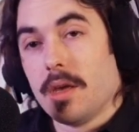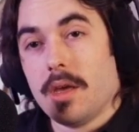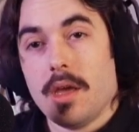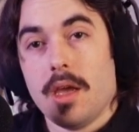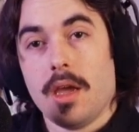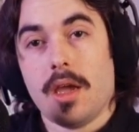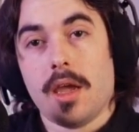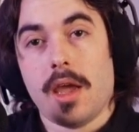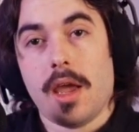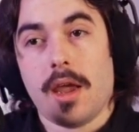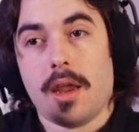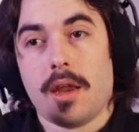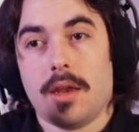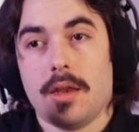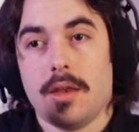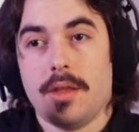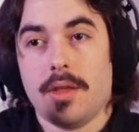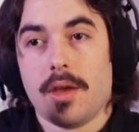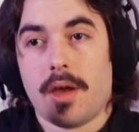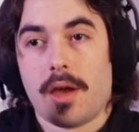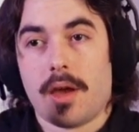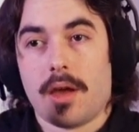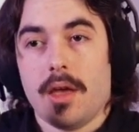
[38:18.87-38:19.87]

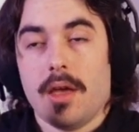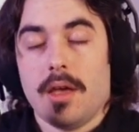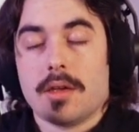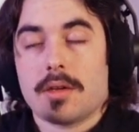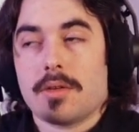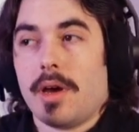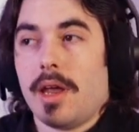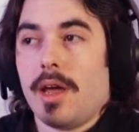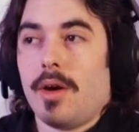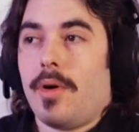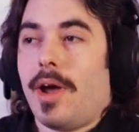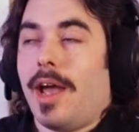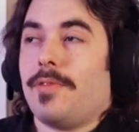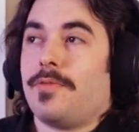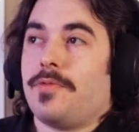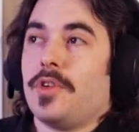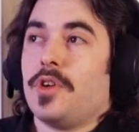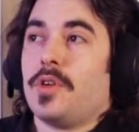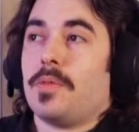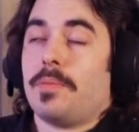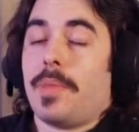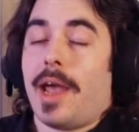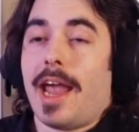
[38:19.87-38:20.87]
And anyway, I
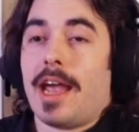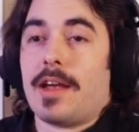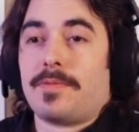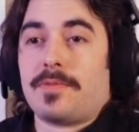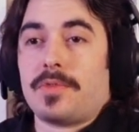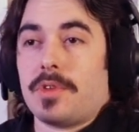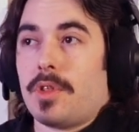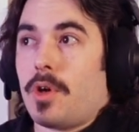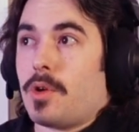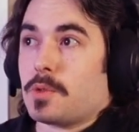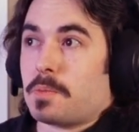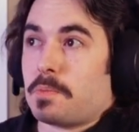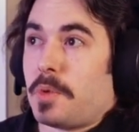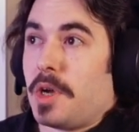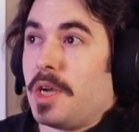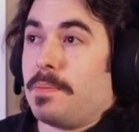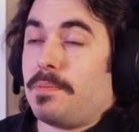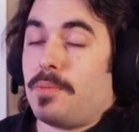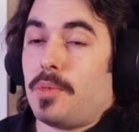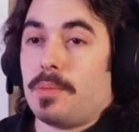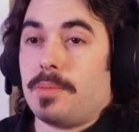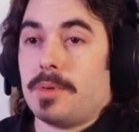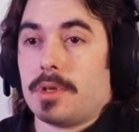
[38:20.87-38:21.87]
feel bad for those
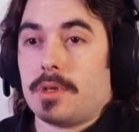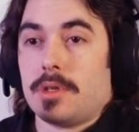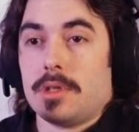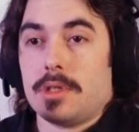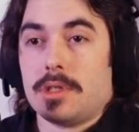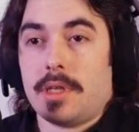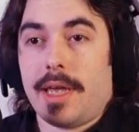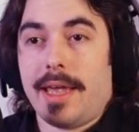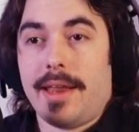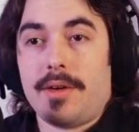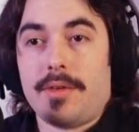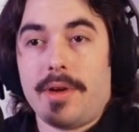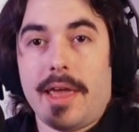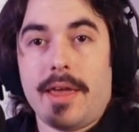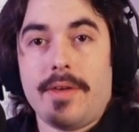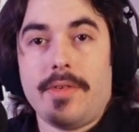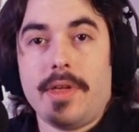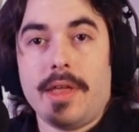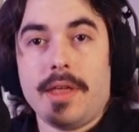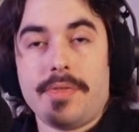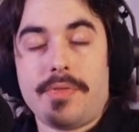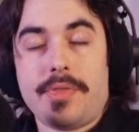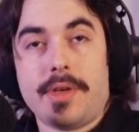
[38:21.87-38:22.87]
people because they don't have
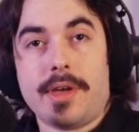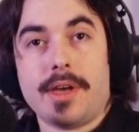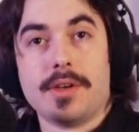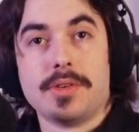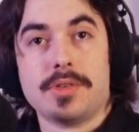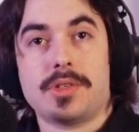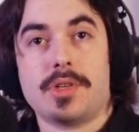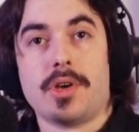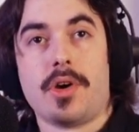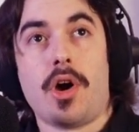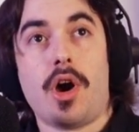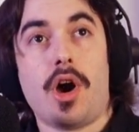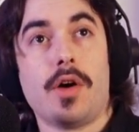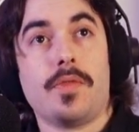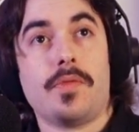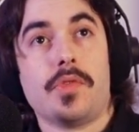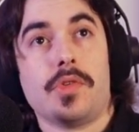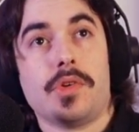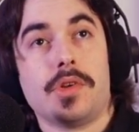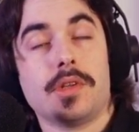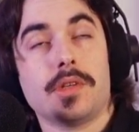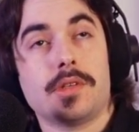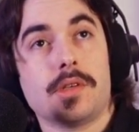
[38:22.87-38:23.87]
anything else to
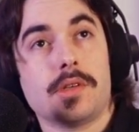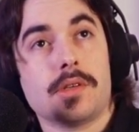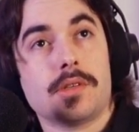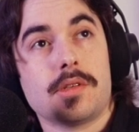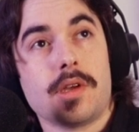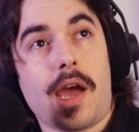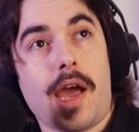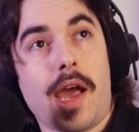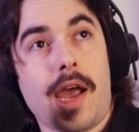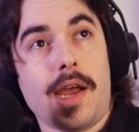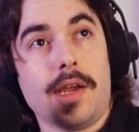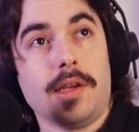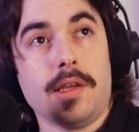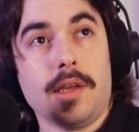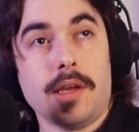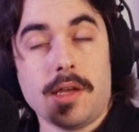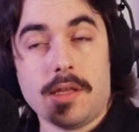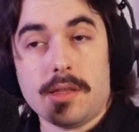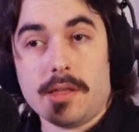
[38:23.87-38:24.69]
offer to society,